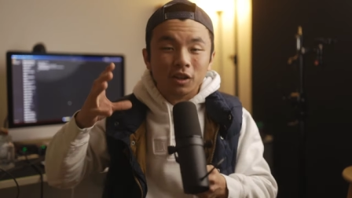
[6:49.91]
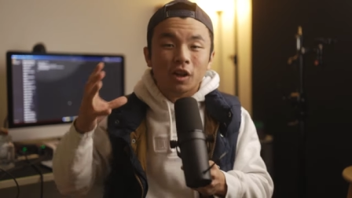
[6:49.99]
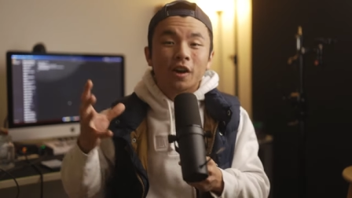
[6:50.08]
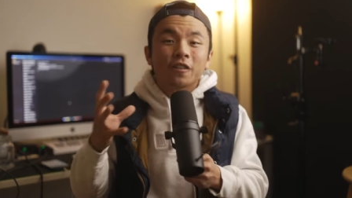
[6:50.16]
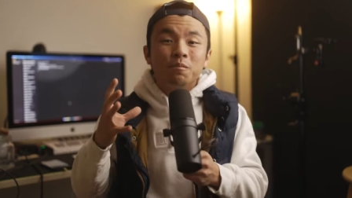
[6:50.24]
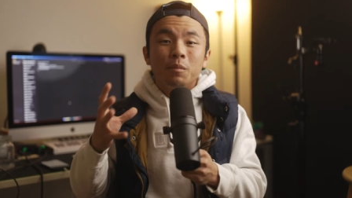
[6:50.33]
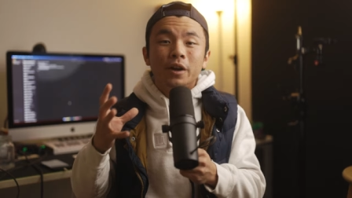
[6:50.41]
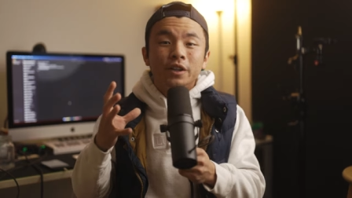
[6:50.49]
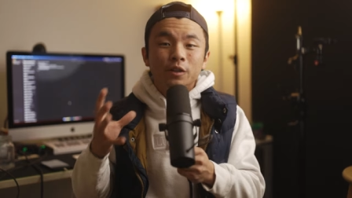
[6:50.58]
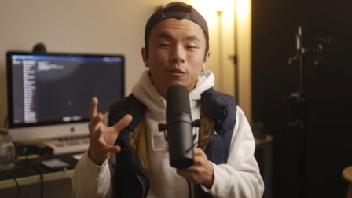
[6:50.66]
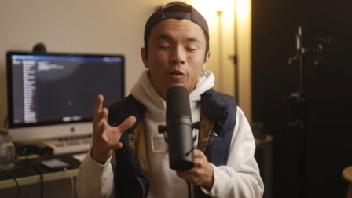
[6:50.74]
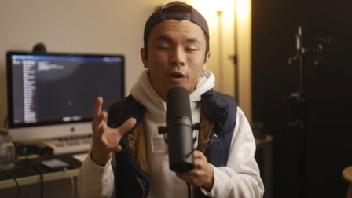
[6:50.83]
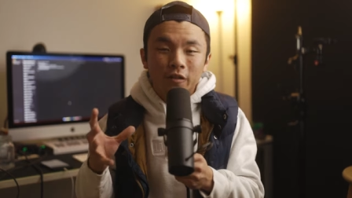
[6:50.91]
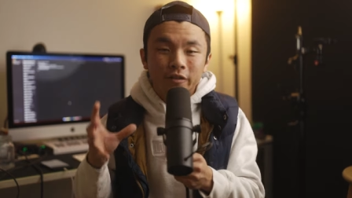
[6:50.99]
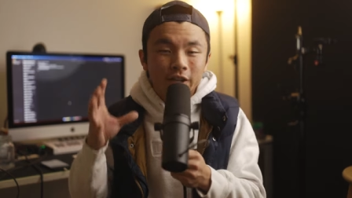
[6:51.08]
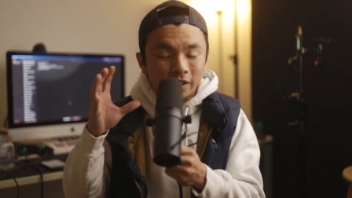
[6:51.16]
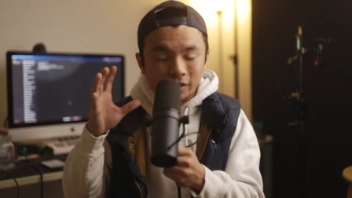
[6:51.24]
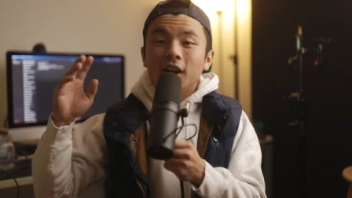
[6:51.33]
a lot of money involved.
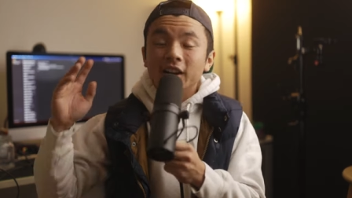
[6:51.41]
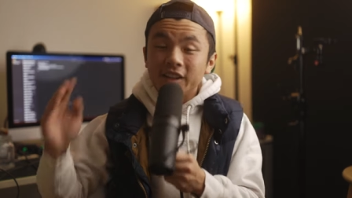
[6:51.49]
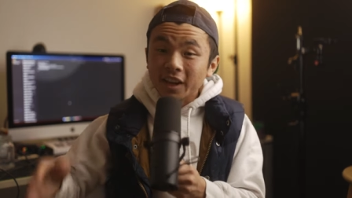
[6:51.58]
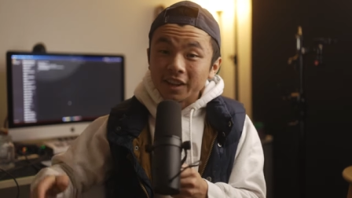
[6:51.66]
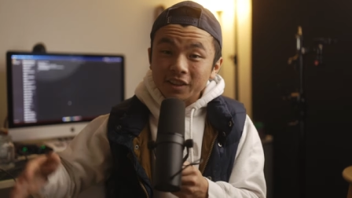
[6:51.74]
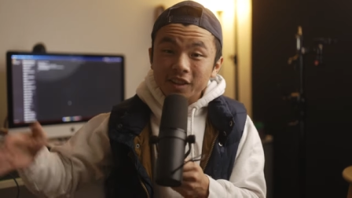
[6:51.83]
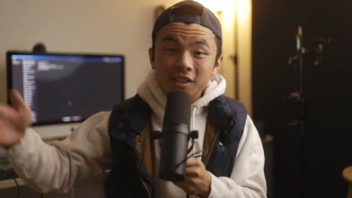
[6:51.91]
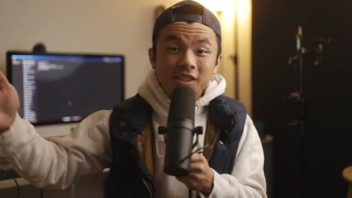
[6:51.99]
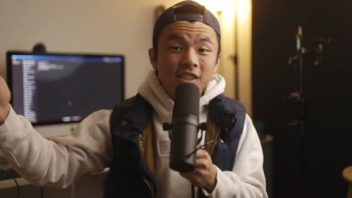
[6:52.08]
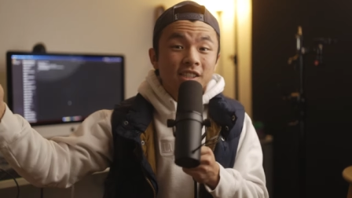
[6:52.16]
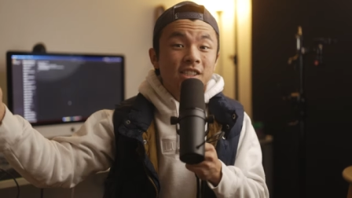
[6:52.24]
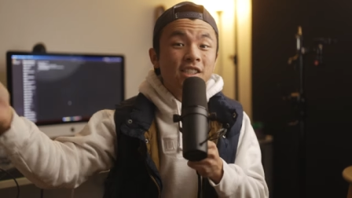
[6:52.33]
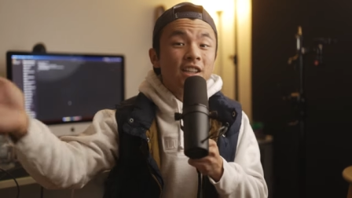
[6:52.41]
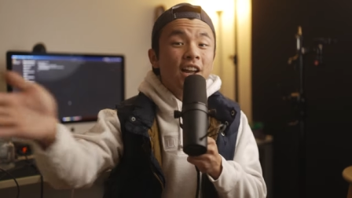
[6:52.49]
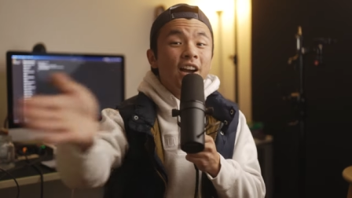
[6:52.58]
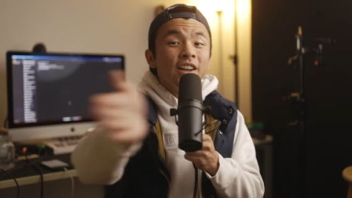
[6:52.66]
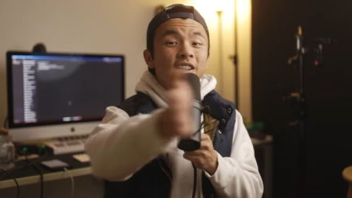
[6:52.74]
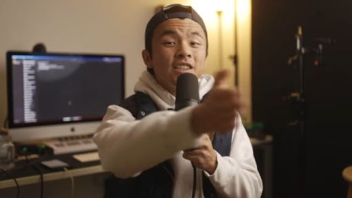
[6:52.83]
And again, this is a
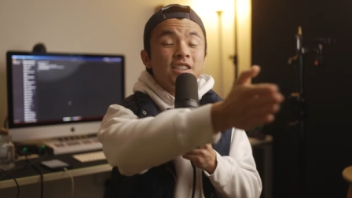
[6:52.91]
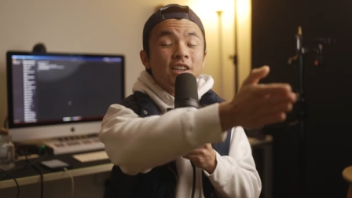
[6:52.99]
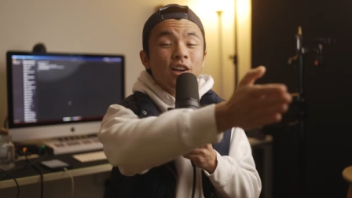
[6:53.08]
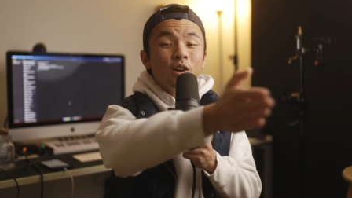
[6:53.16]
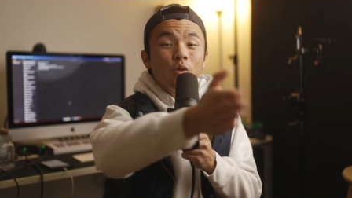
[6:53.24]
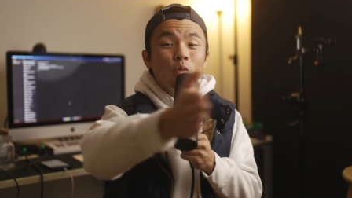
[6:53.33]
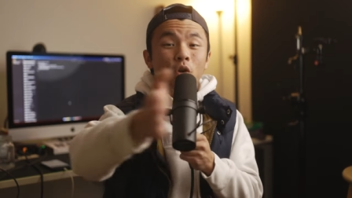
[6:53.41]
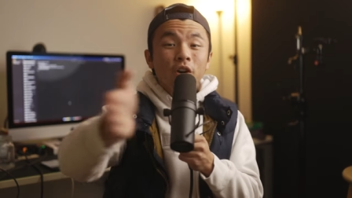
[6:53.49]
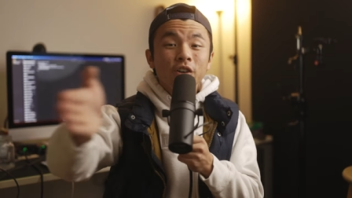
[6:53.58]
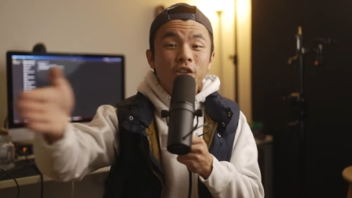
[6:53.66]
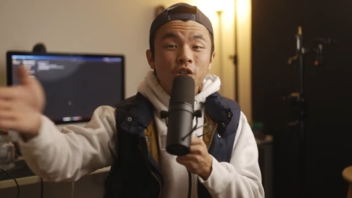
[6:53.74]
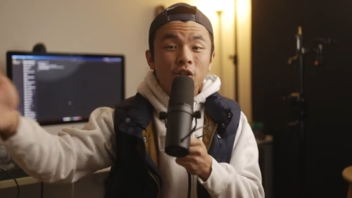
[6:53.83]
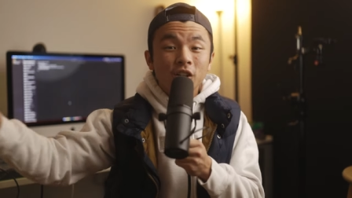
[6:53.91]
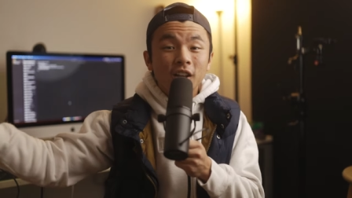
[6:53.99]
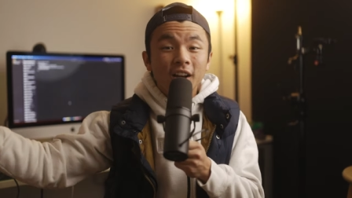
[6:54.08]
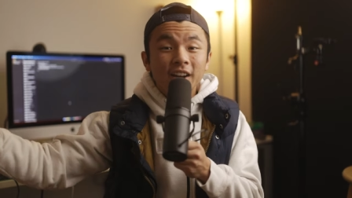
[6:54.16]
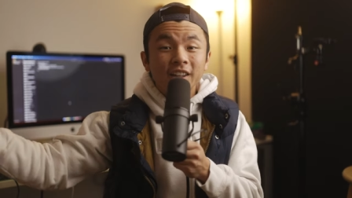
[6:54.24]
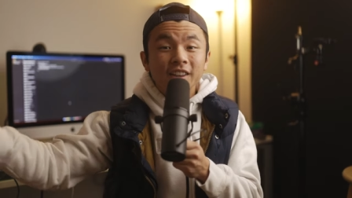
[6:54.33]
sliding scale. Where does your
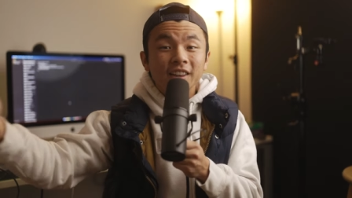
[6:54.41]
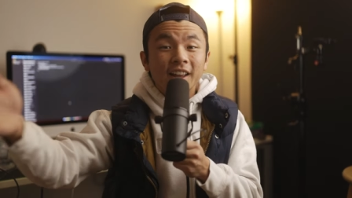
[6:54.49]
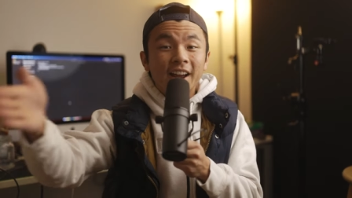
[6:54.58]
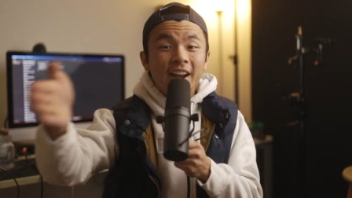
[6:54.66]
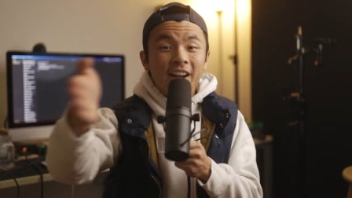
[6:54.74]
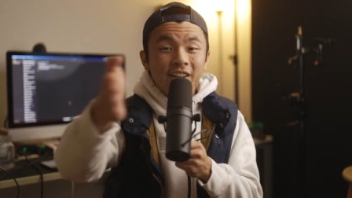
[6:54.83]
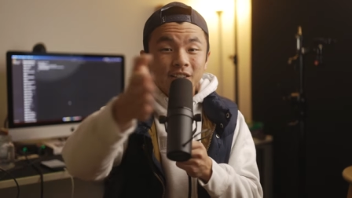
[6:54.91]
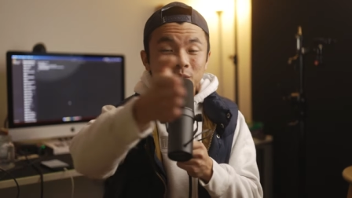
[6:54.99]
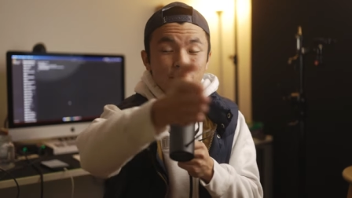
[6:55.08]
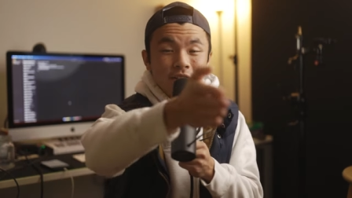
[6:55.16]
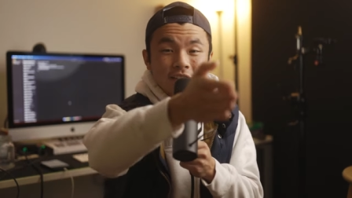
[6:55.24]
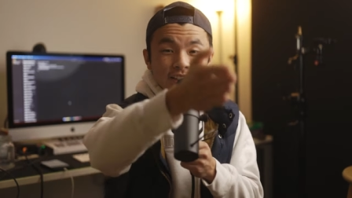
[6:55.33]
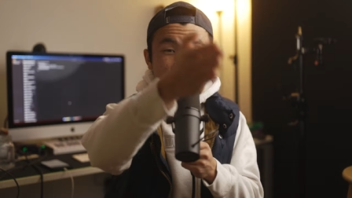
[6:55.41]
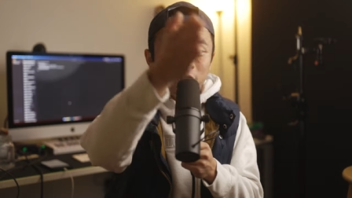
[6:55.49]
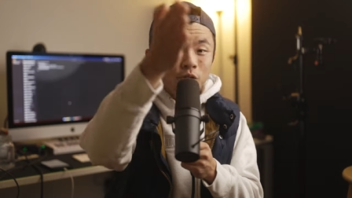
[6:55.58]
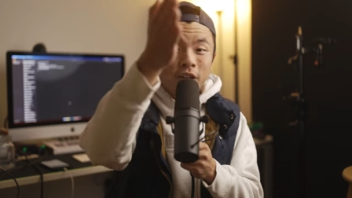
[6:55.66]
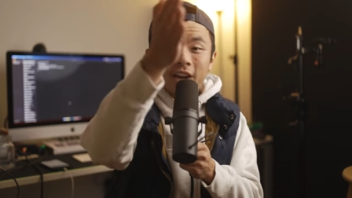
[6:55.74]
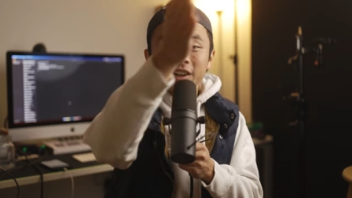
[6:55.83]
client land? Because
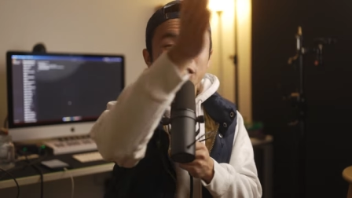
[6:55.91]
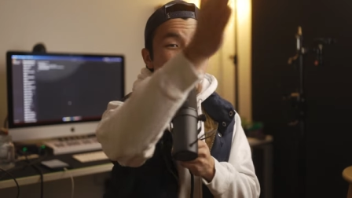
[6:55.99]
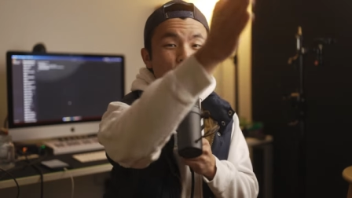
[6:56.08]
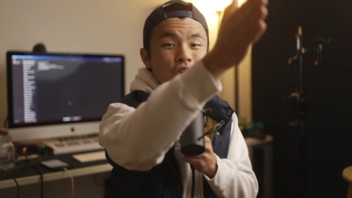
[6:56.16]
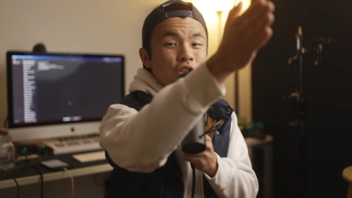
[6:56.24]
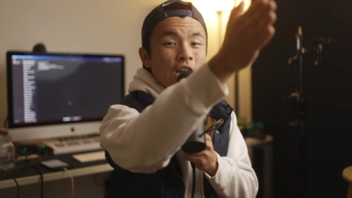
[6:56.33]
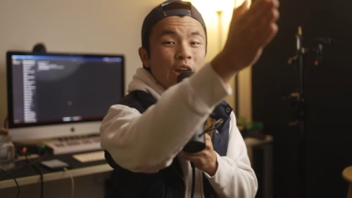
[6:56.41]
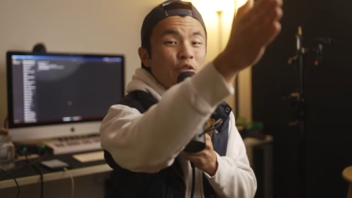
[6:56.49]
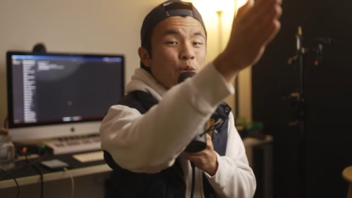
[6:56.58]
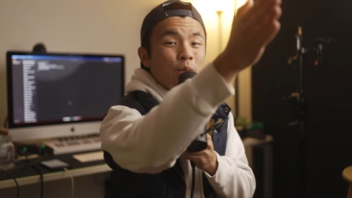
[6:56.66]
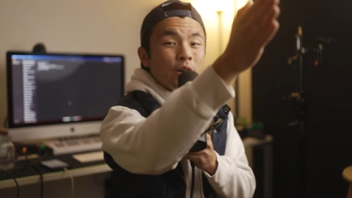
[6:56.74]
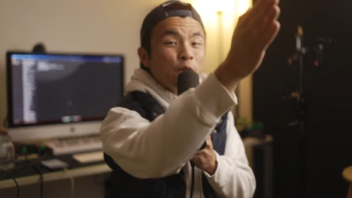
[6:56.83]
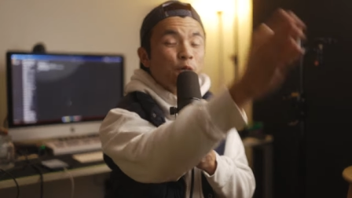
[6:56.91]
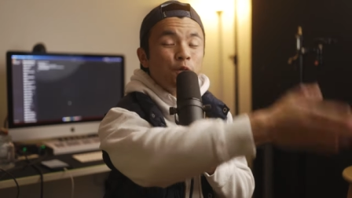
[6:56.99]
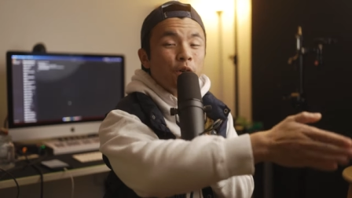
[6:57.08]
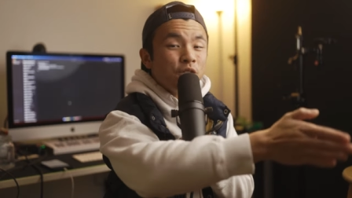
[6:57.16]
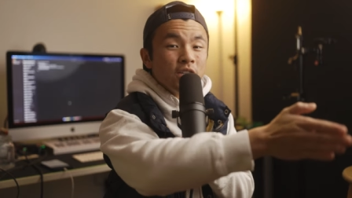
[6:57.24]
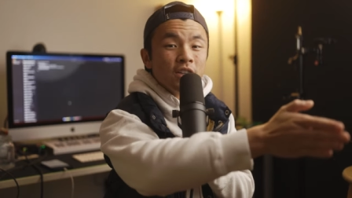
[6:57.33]
you can't charge everybody
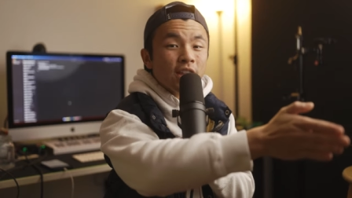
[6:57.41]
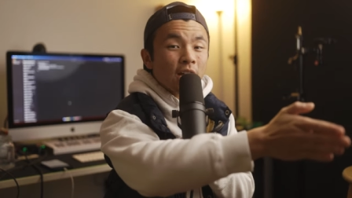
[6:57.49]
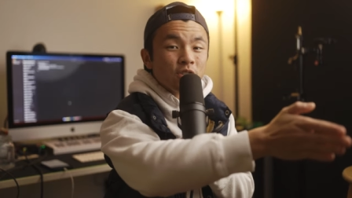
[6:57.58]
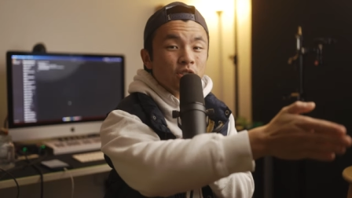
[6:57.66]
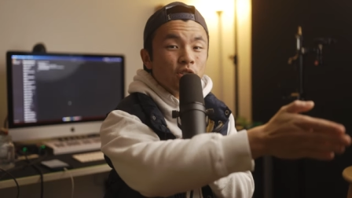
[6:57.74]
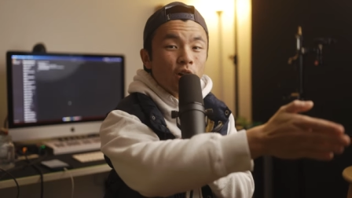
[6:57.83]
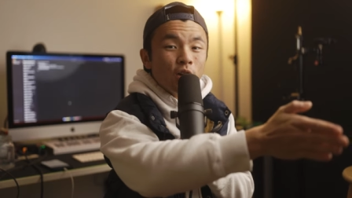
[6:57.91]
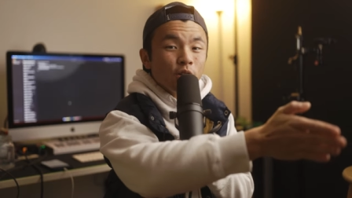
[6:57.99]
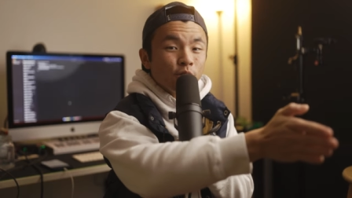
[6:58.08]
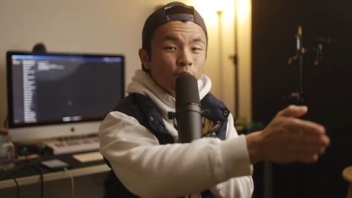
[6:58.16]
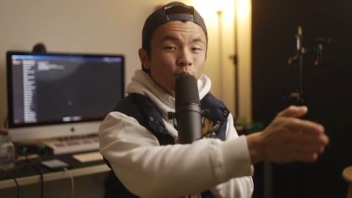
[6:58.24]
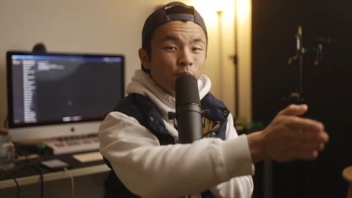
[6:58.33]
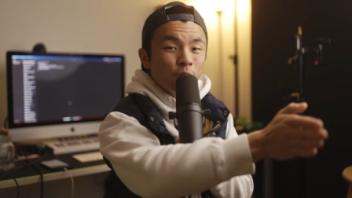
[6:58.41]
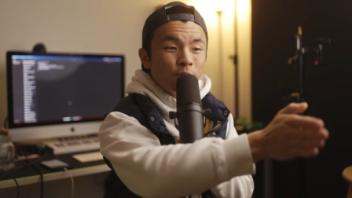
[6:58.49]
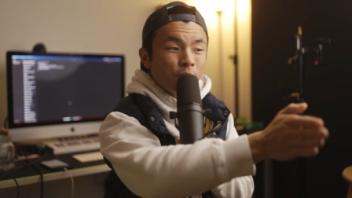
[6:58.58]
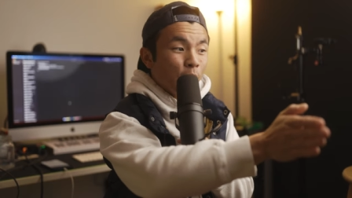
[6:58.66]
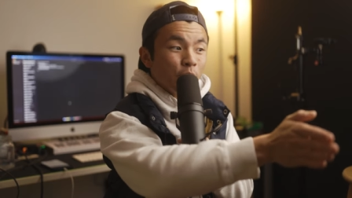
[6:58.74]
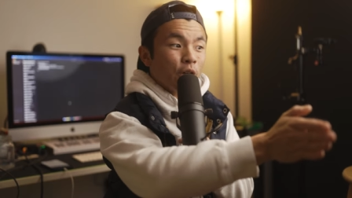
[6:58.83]
fifteen thousand dollars for
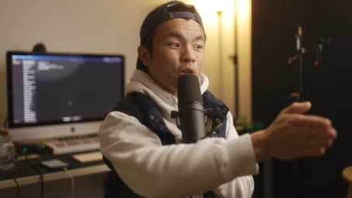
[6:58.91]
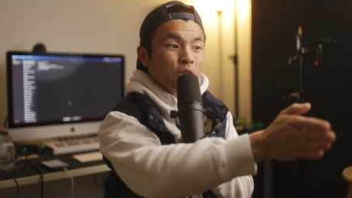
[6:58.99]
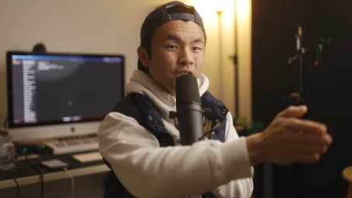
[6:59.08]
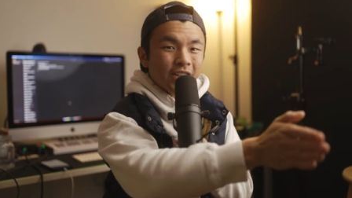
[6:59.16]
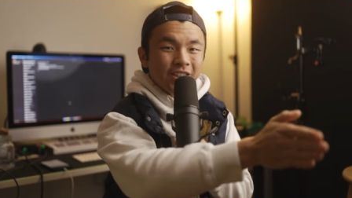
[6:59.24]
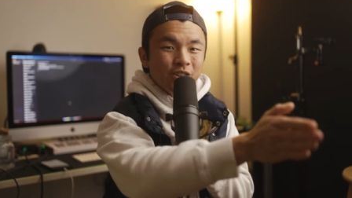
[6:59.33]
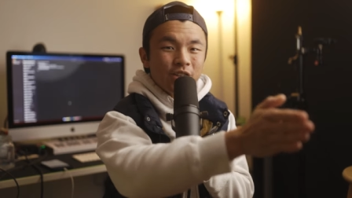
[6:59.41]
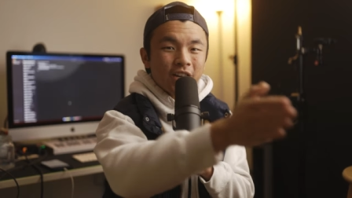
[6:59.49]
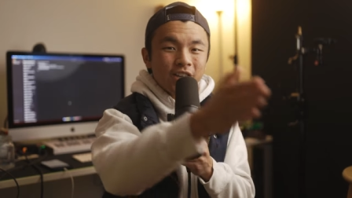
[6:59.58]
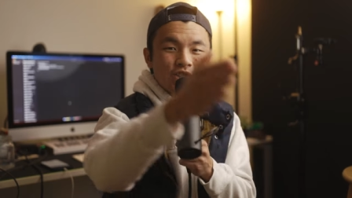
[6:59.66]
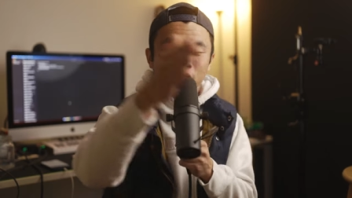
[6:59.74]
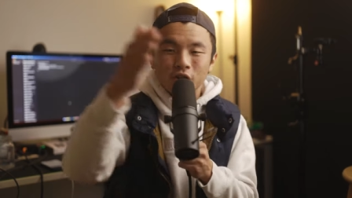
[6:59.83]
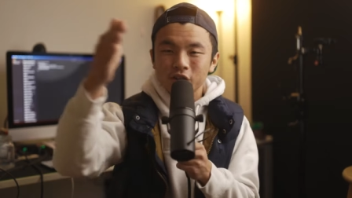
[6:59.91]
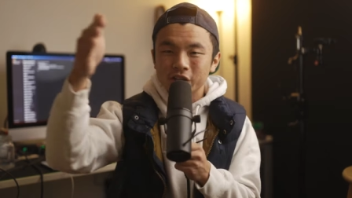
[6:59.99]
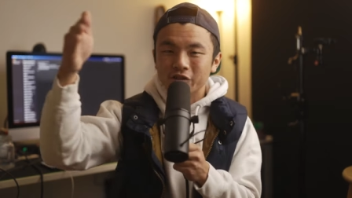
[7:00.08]
photos, and you can't charge